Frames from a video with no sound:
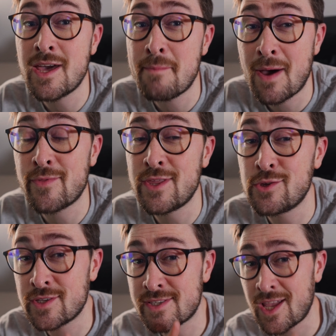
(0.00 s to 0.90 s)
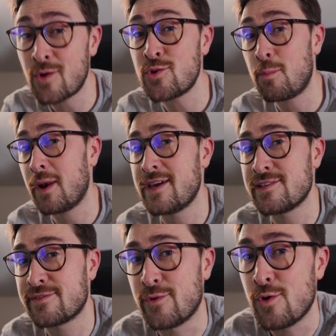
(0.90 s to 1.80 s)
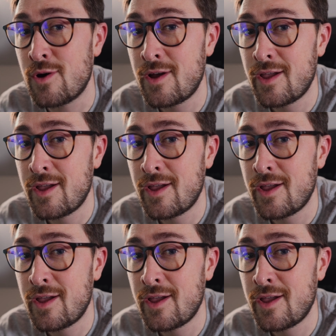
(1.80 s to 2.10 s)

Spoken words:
amount that you can sell your players for